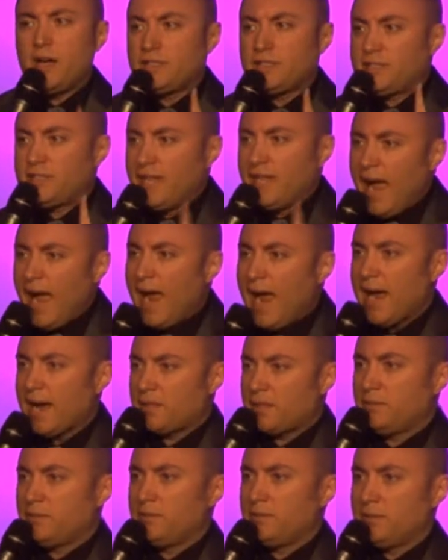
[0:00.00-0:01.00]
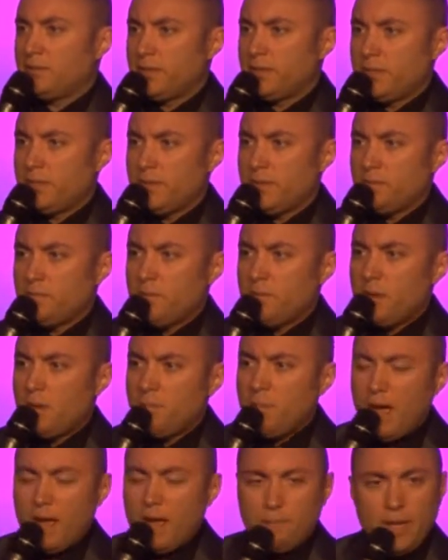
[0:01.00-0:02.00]
attacked
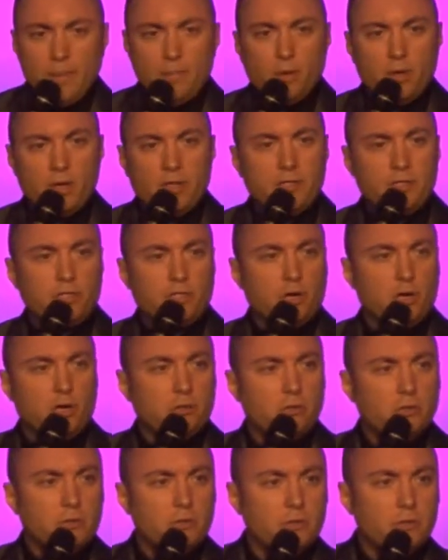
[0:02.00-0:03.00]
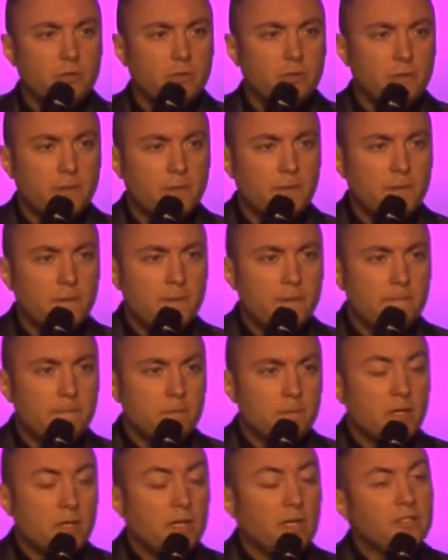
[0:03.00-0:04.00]
by people in the church.
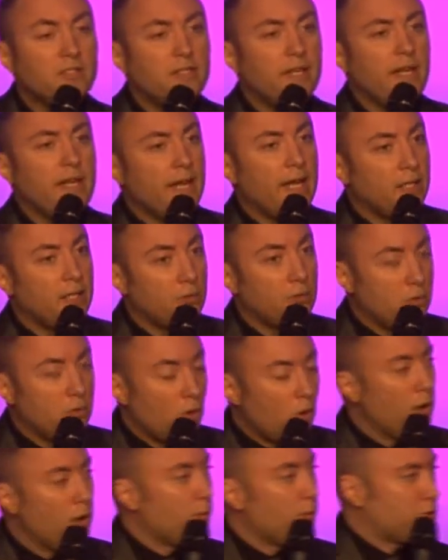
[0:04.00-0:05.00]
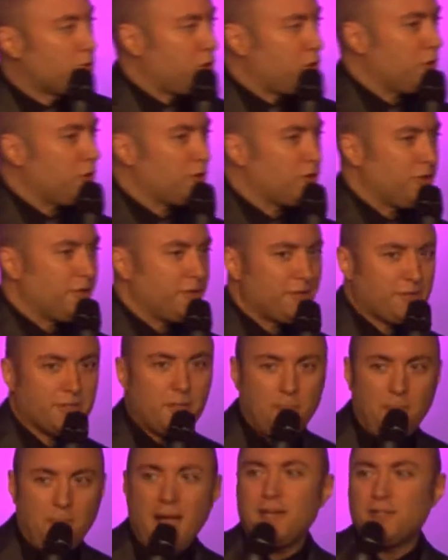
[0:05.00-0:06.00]
You see, in normal churches,
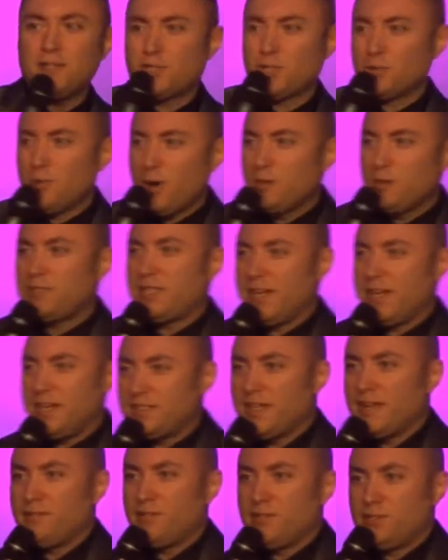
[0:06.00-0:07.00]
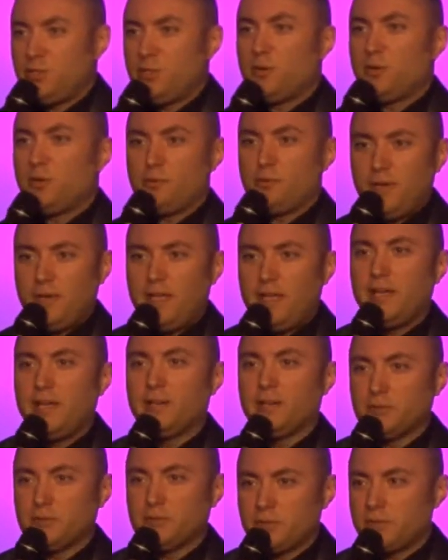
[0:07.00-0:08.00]
the pastor rotates every two or three
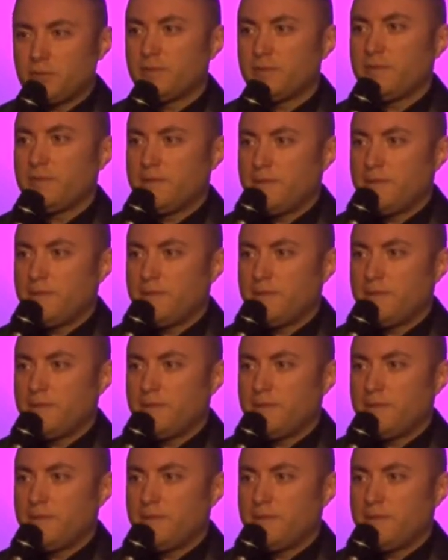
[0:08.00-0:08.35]
years.